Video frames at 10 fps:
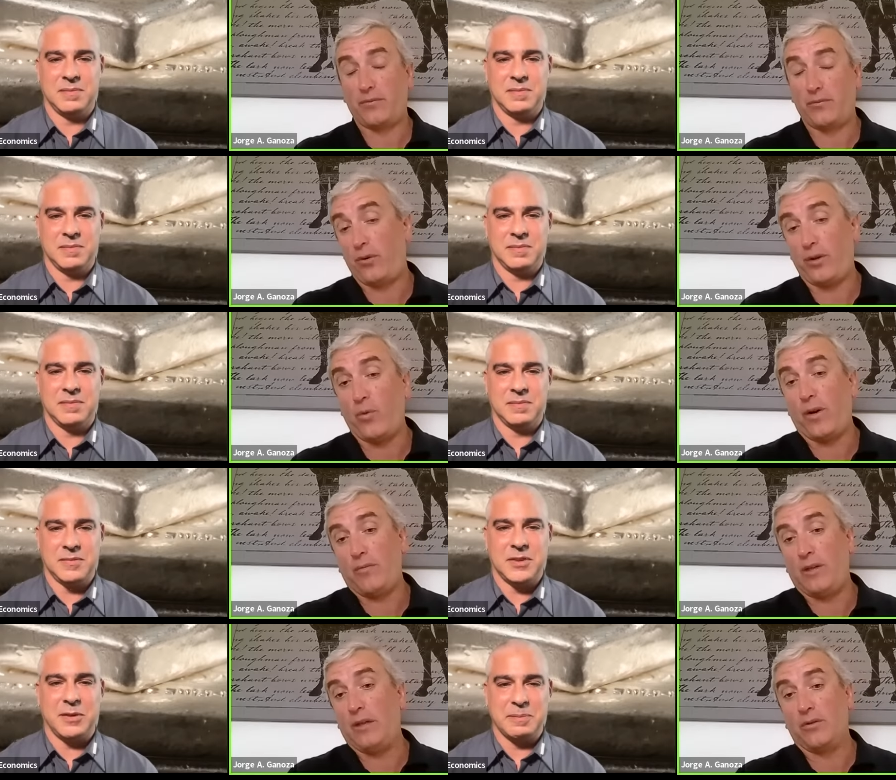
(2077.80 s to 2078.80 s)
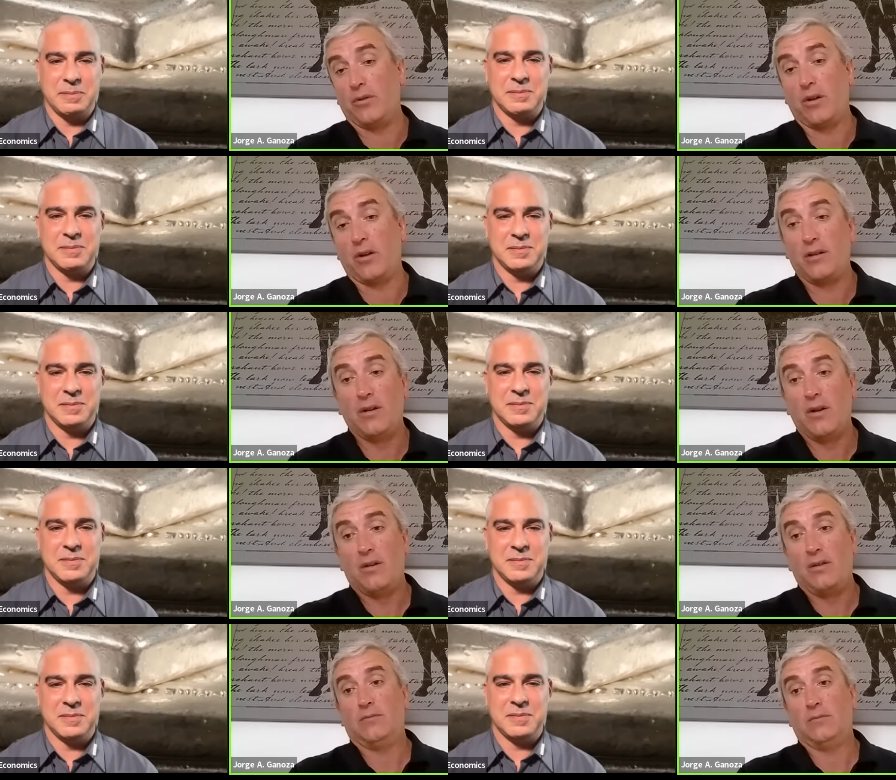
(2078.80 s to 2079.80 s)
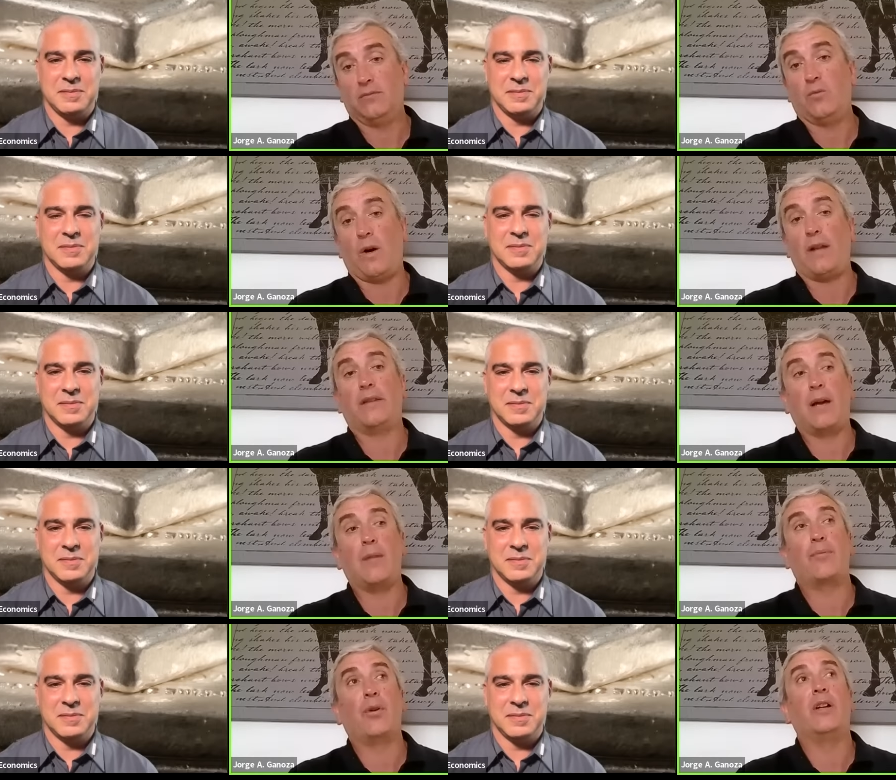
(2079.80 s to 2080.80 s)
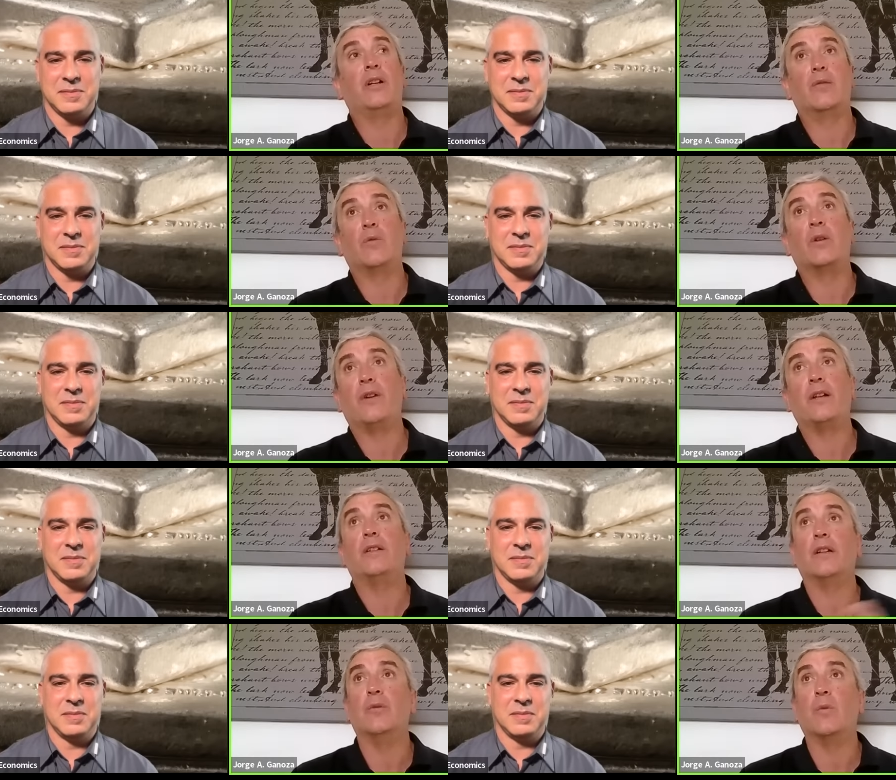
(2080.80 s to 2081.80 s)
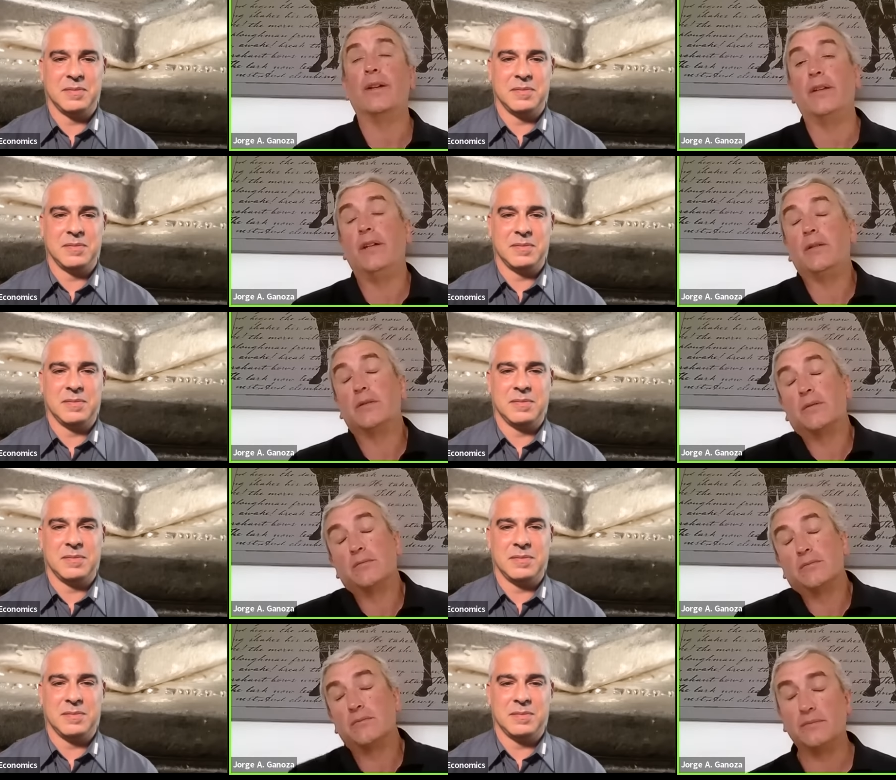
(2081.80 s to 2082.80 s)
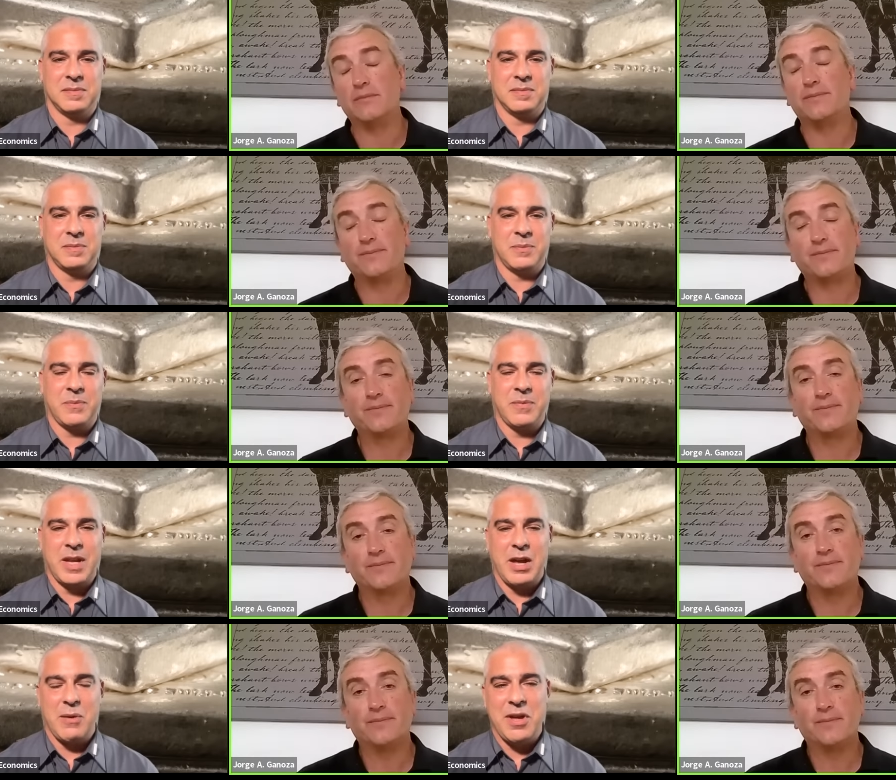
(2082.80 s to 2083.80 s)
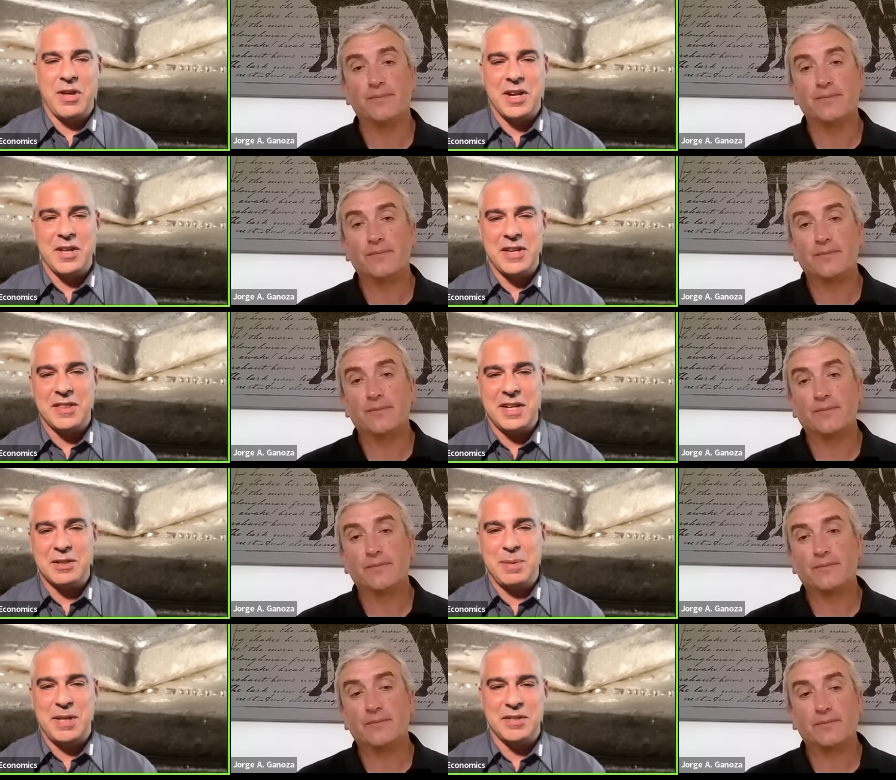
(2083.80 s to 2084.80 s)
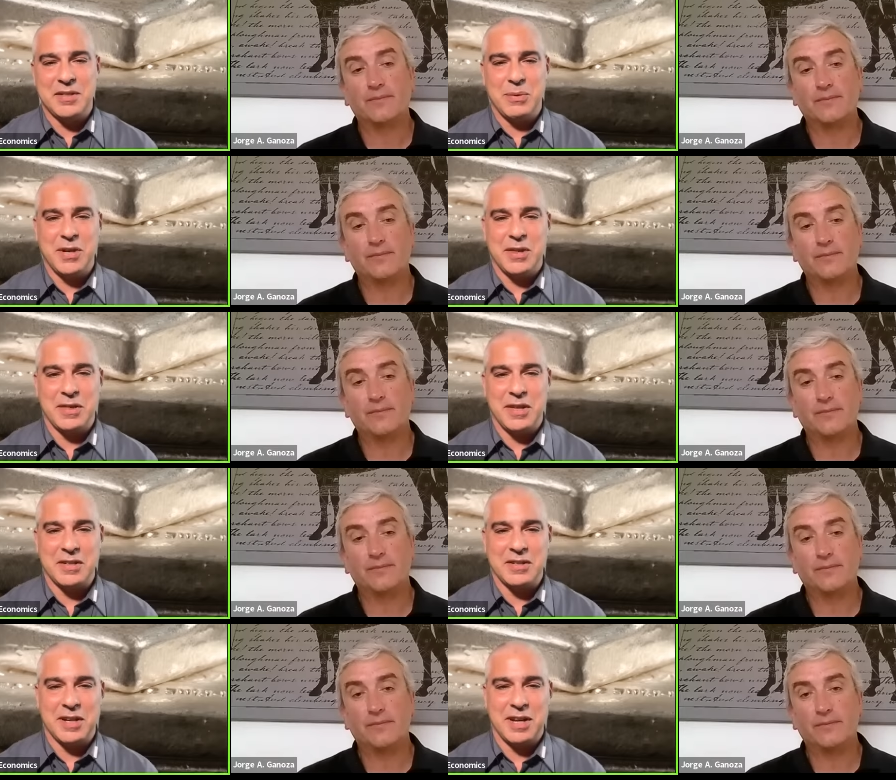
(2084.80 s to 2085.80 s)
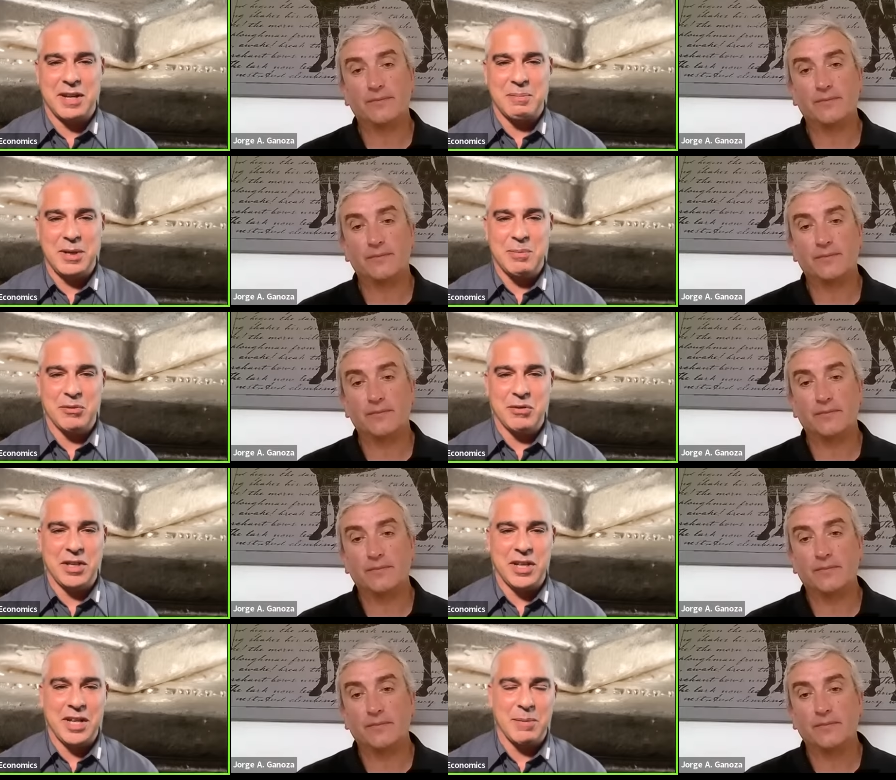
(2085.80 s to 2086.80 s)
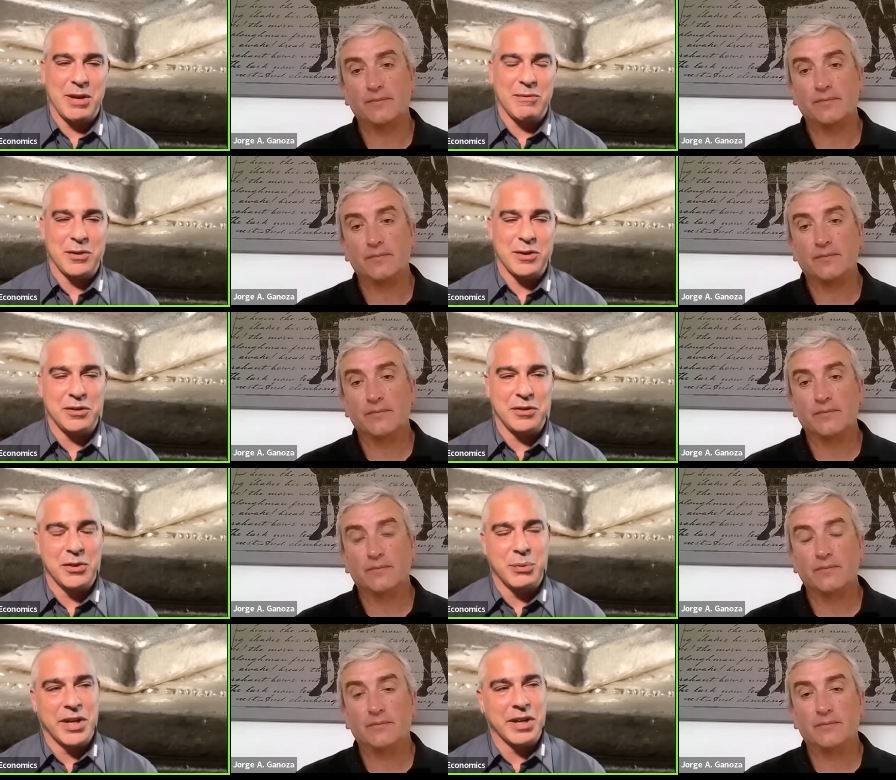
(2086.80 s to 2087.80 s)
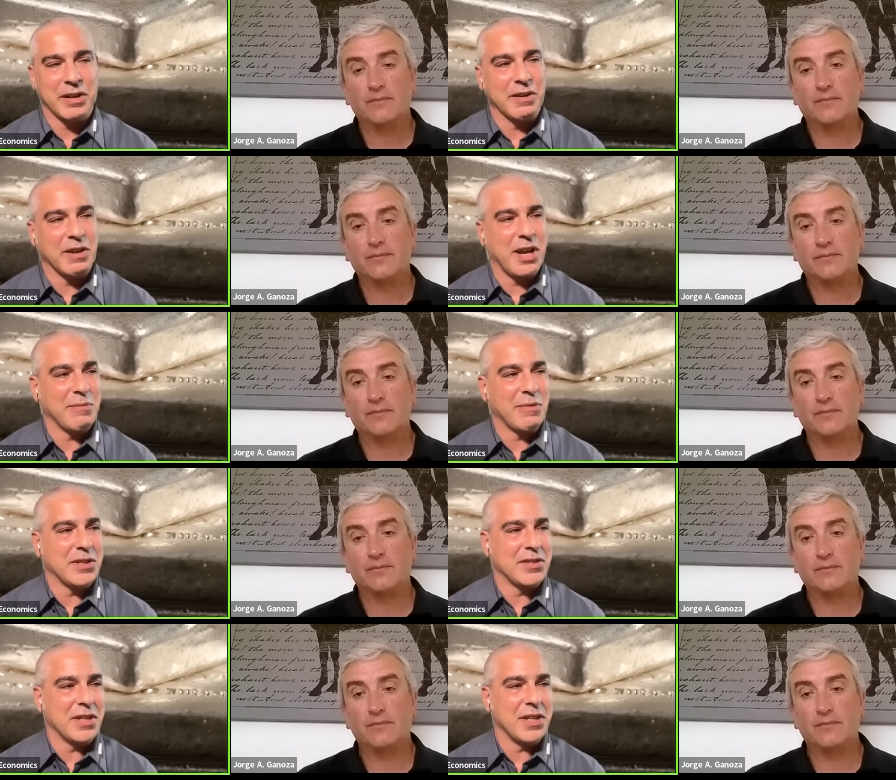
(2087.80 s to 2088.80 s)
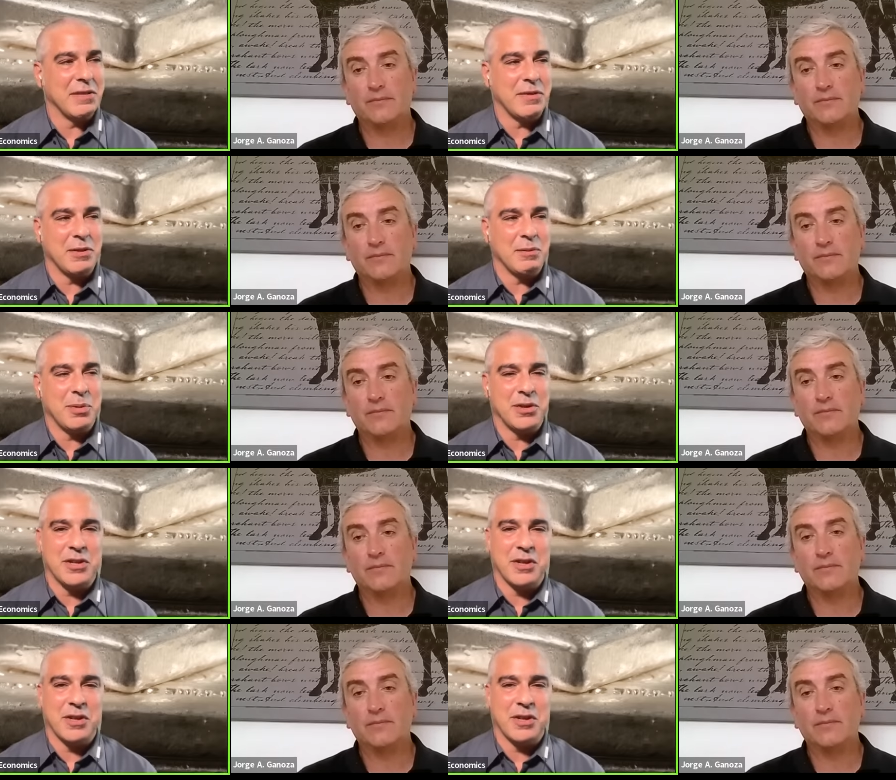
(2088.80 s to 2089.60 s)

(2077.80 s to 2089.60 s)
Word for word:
Speaker 1: It's forty-one million dollar one-time project that we're funding in one year.
Speaker 2: Well, and I think that speaks to one of the things that people really like about Fortuna, where obviously if you put